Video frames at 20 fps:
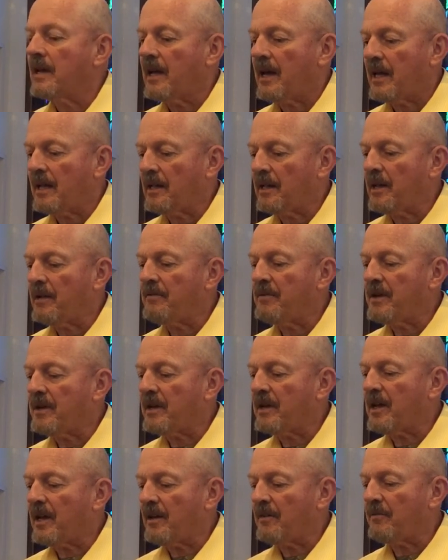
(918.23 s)
and
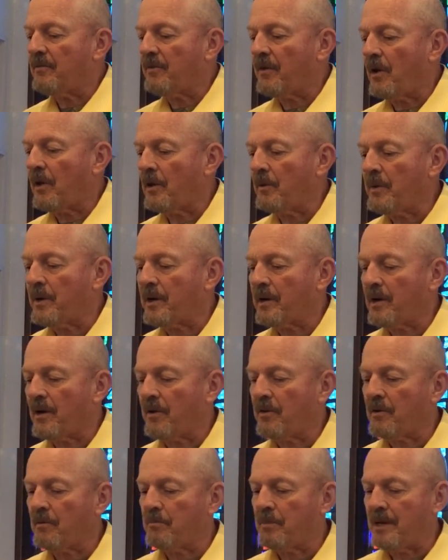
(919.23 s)
loving and following
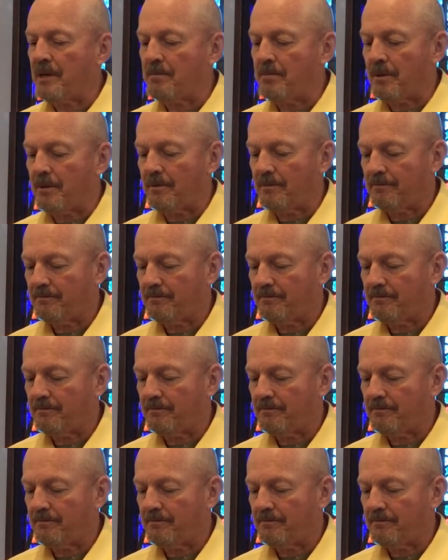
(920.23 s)
other people.